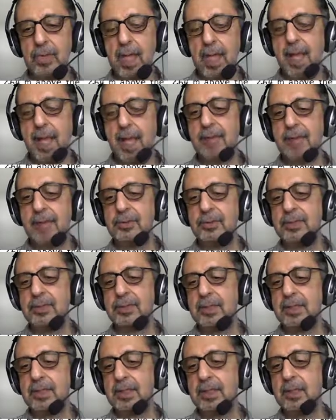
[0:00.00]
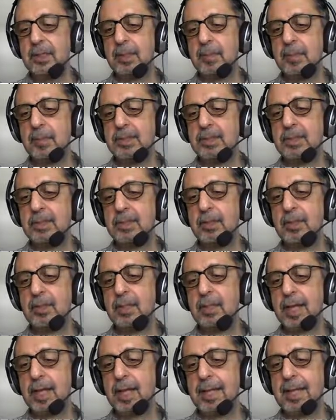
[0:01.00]
As you see in the picture on the
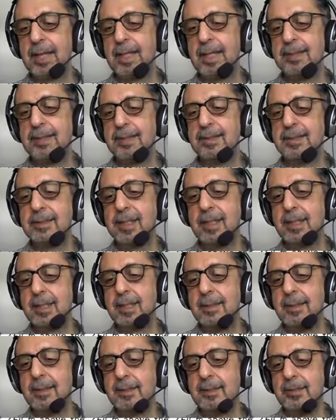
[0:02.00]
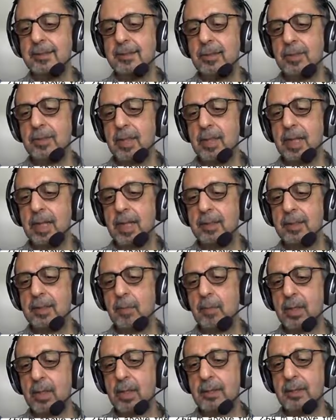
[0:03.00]
right hand side at the
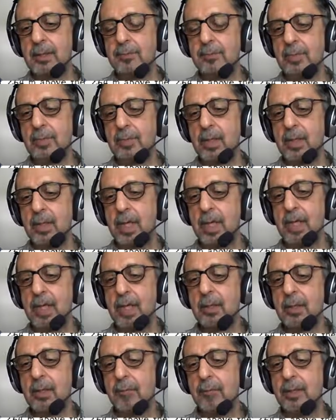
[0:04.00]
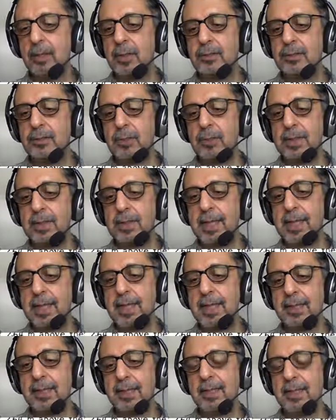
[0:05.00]
bottom, the virtual
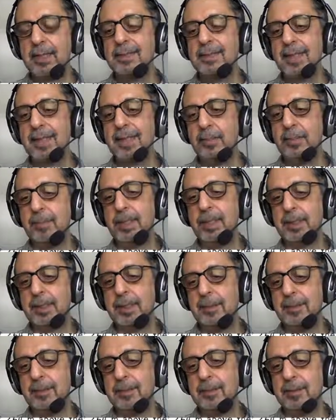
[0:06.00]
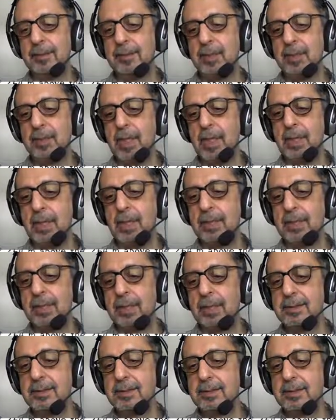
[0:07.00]
tank is empty.
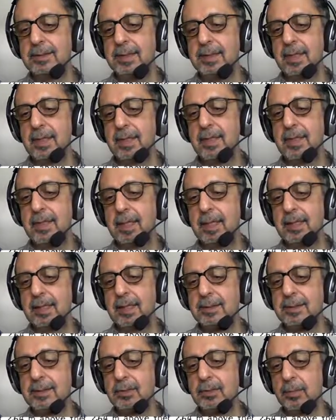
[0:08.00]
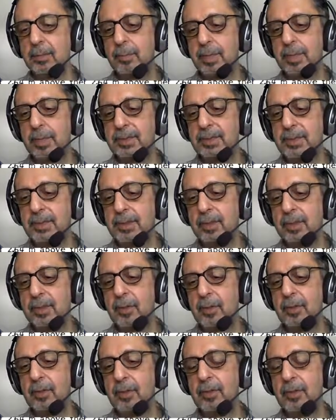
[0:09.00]
Thus, there is no pressure
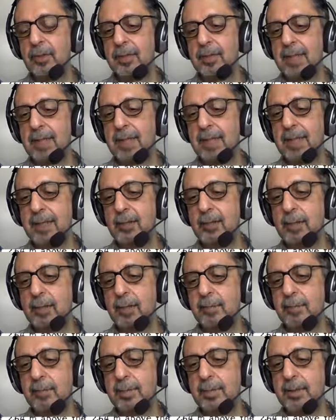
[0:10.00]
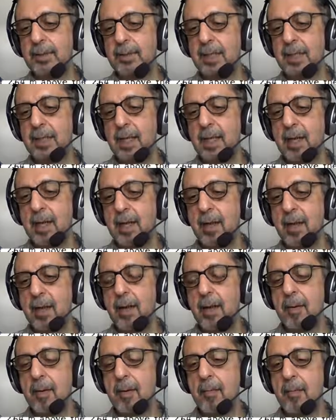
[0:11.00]
on your tank top,
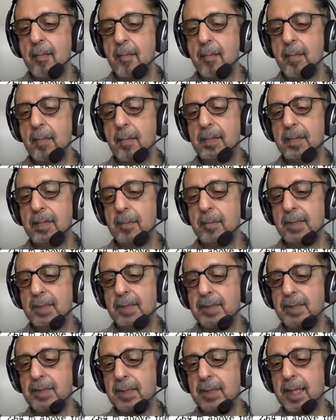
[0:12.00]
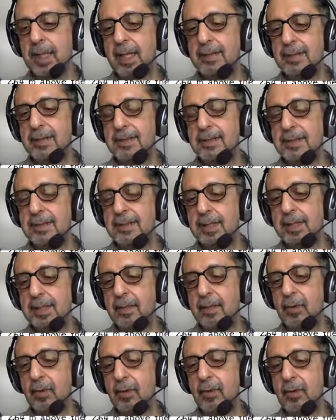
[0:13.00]
but the pressure existing
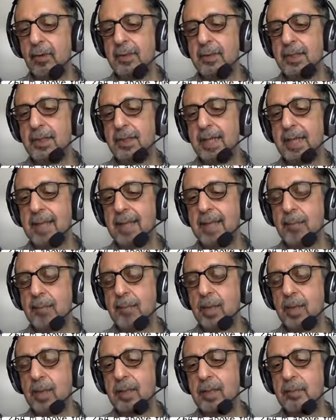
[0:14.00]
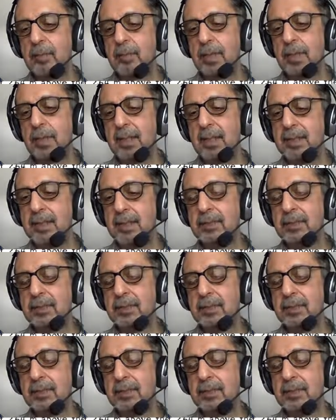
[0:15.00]
on the tank bottom is